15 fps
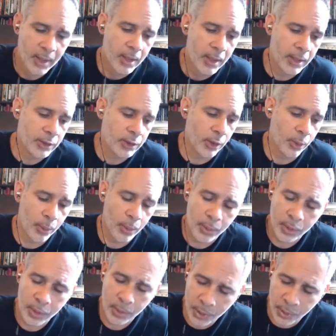And so
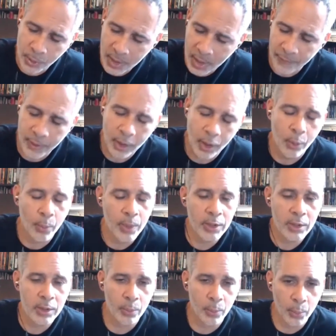you never know
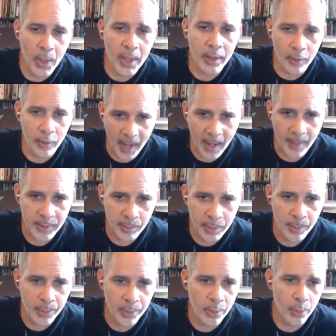what grabs
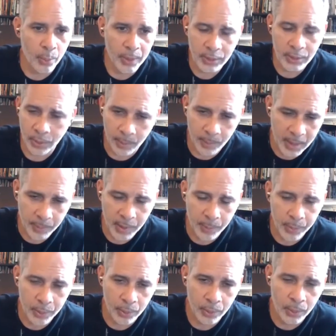people, what's going to make
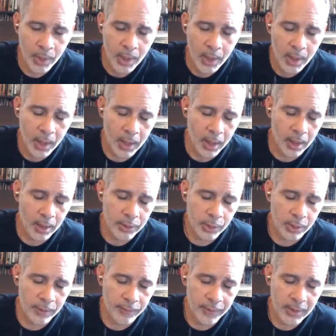people
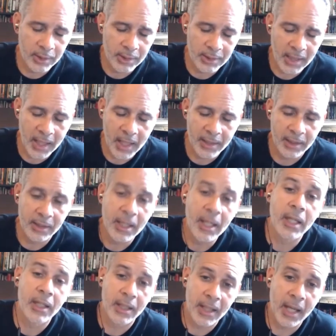sort of decide that they
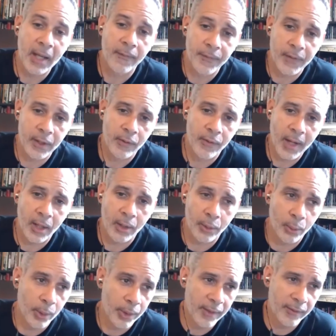can now figure out,
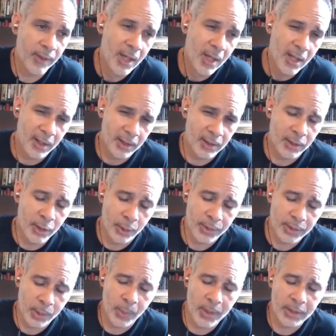or they've, in
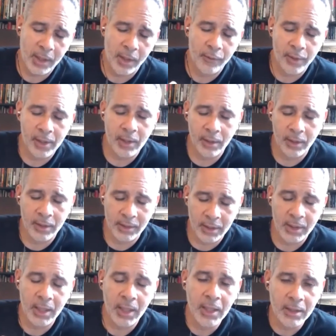some ways there already is a
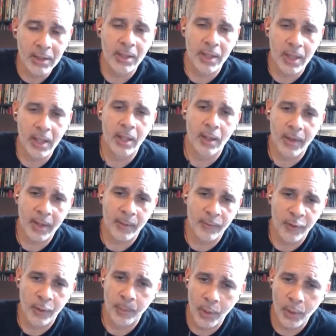tinge there. Like
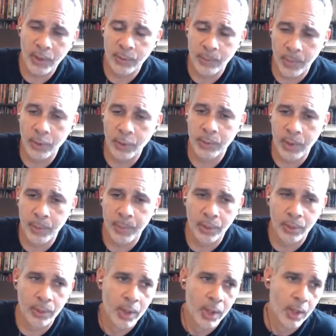for most
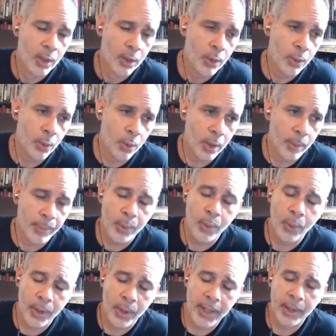people who are
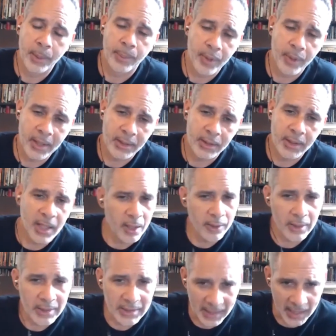poor and oppressed, they
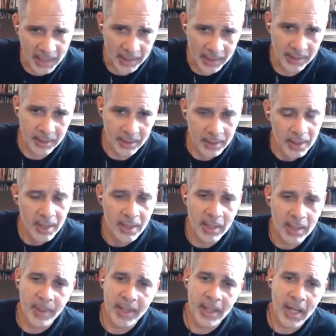understand it. They
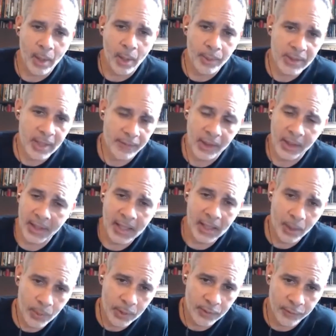may not always have the
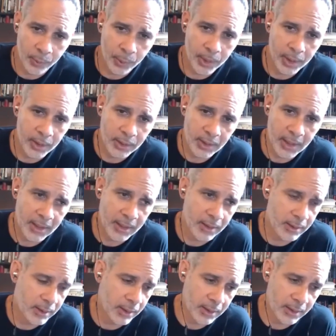language for it
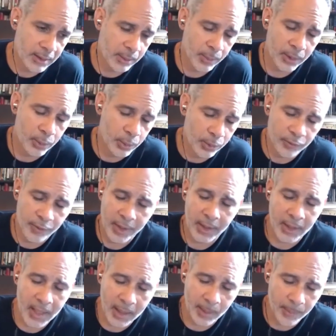as someone who's read a
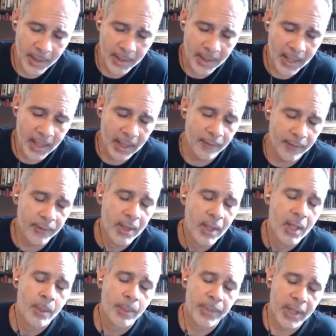lot might have,
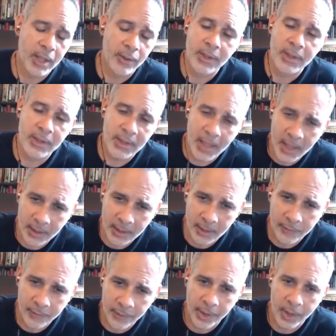but they understand it.
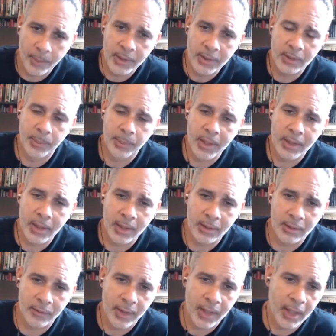For them, it's the big thing is
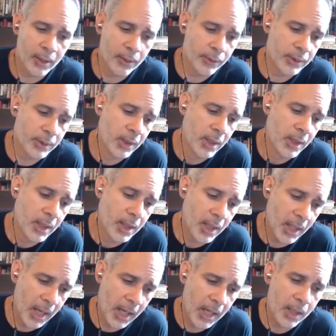around
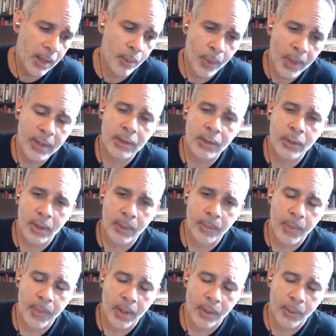what's going
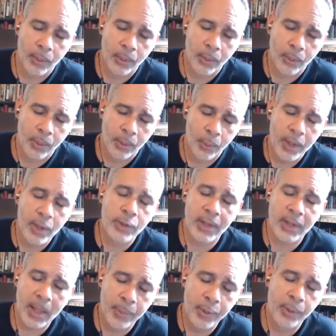to, where should
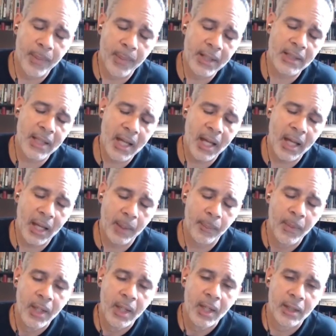I put my time?
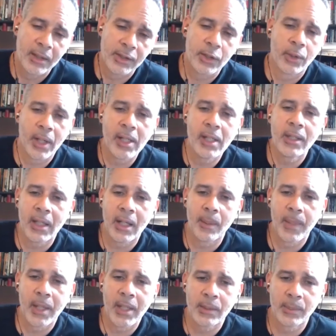Is there anything that
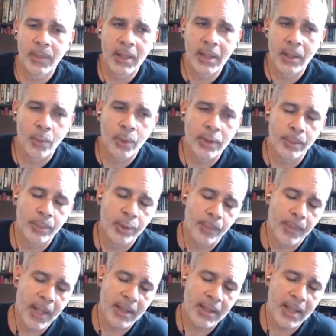makes me want to put
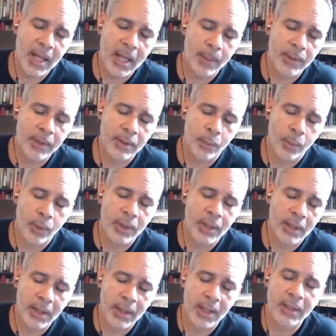my time into working
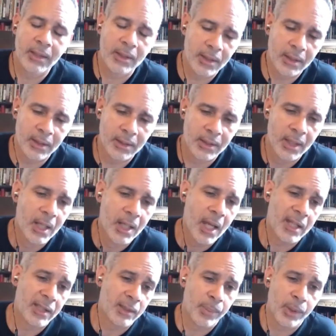against this,
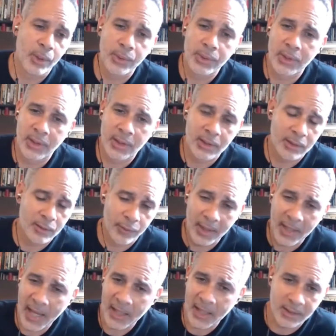as opposed to just
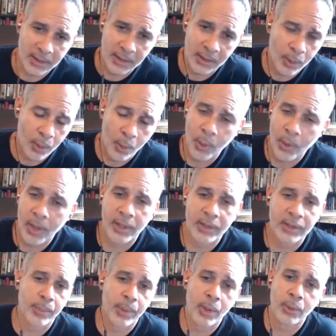relaxing, or as
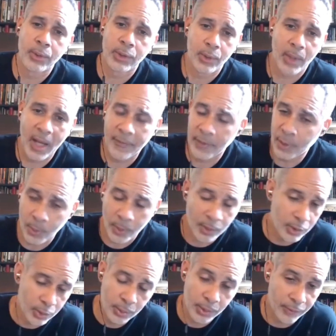opposed to having to work
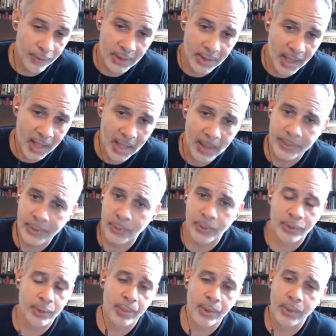2 or 3 jobs, or
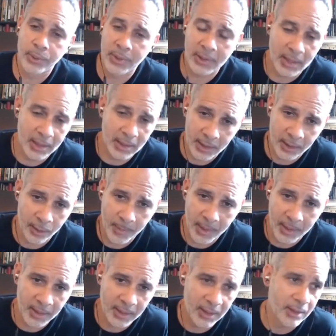as opposed to taking care of my
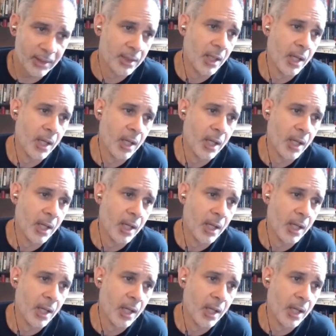kids,